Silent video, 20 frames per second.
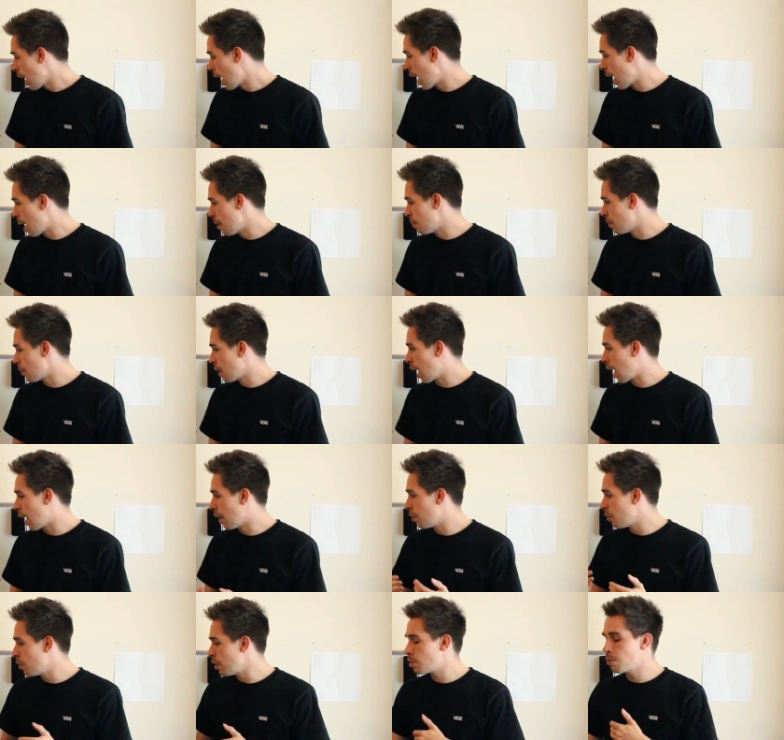Um,
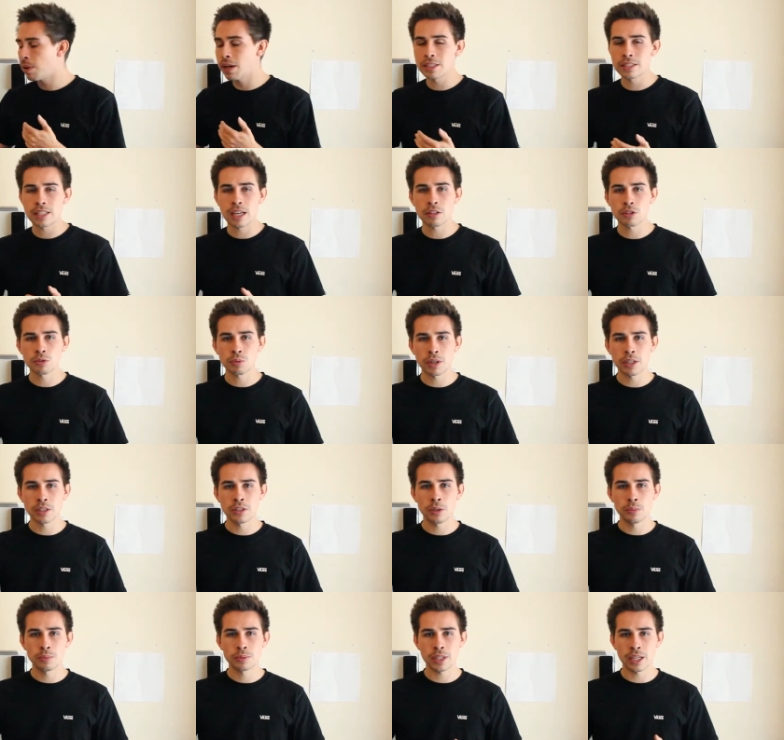and the reason why it's down
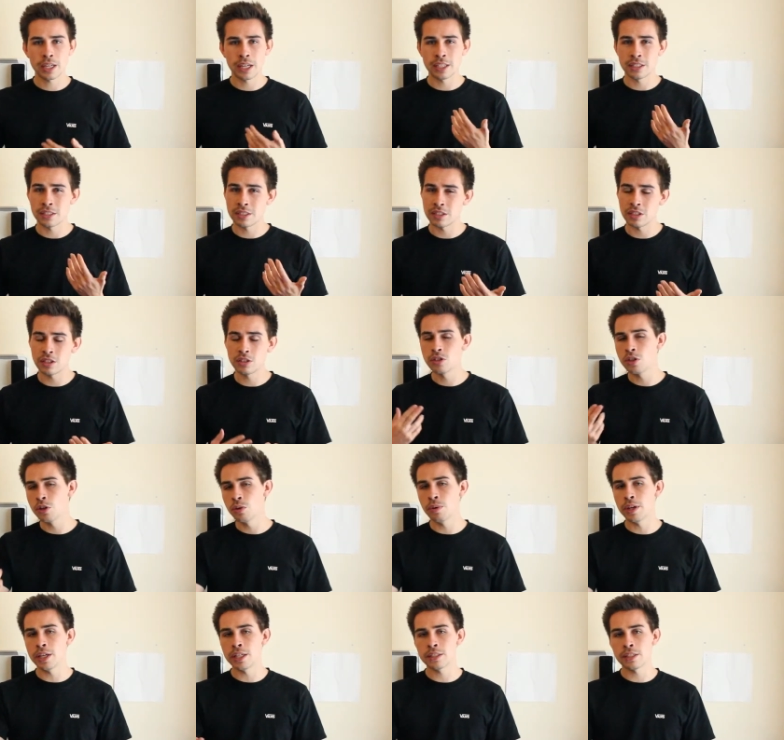22% is there's
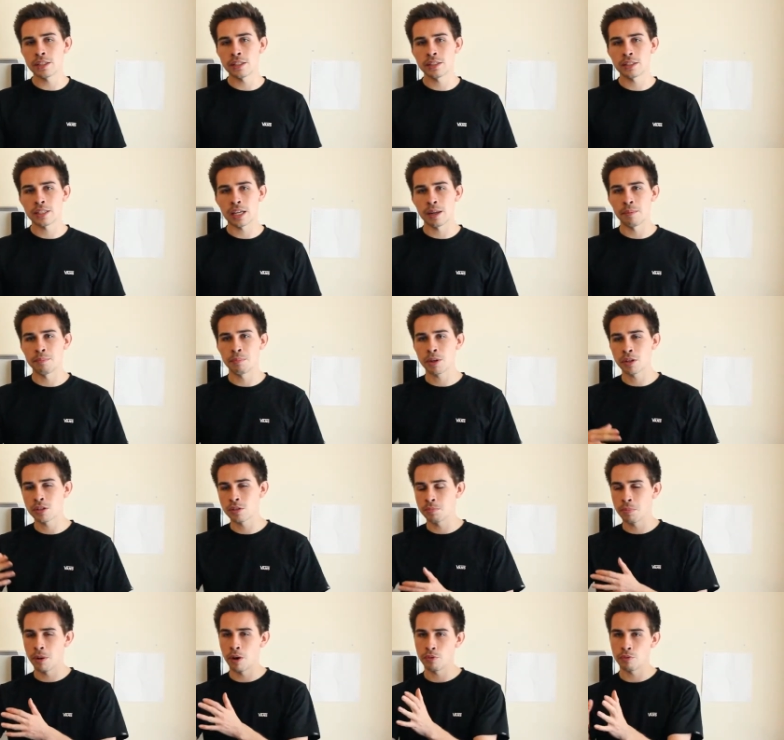two reasons, and
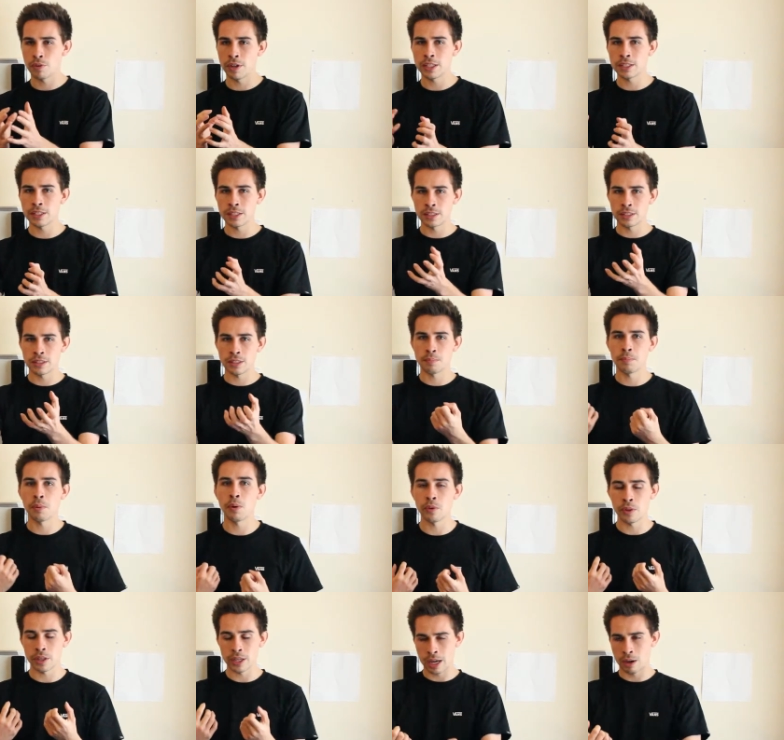because of both reasons, they
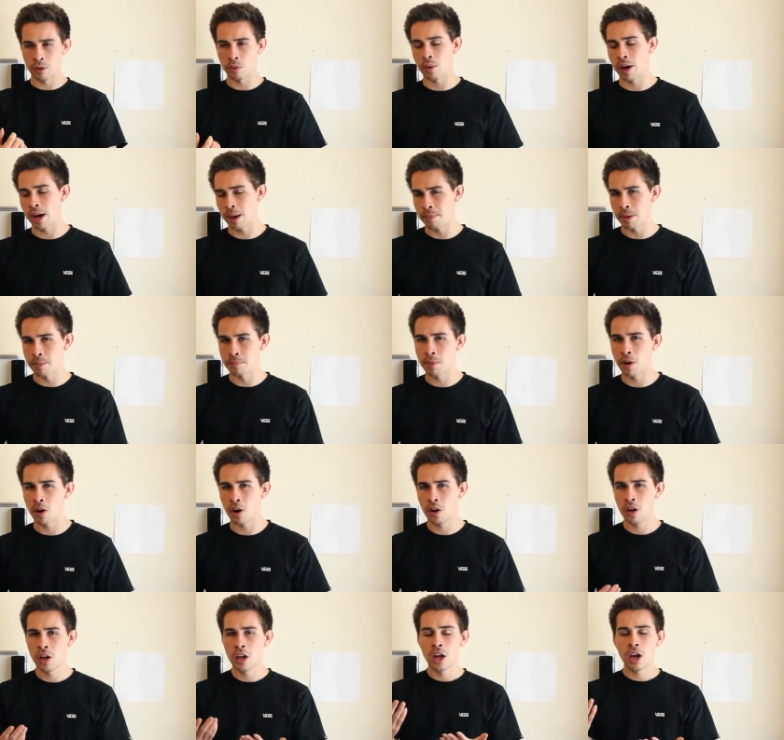pulled it down quite a bit
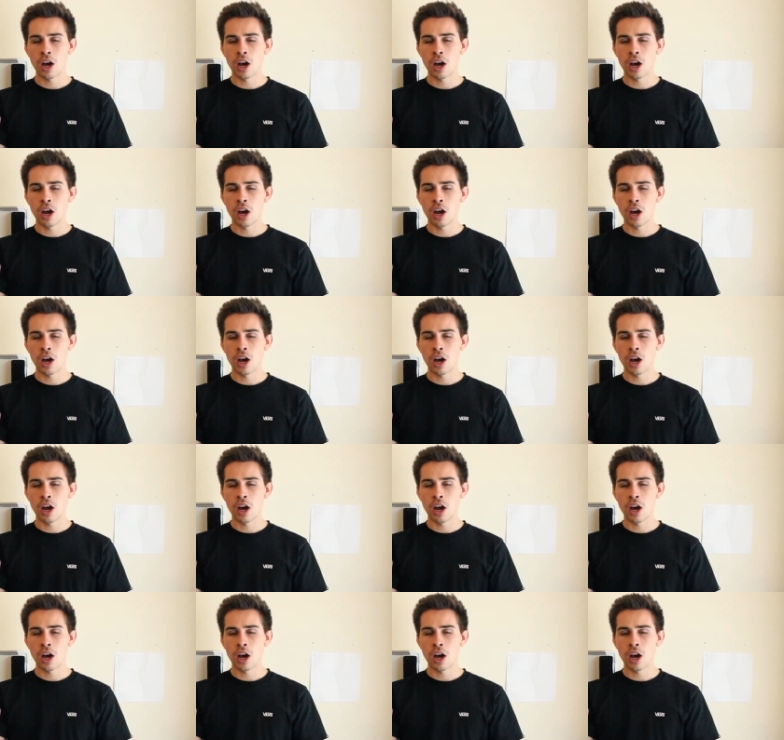more.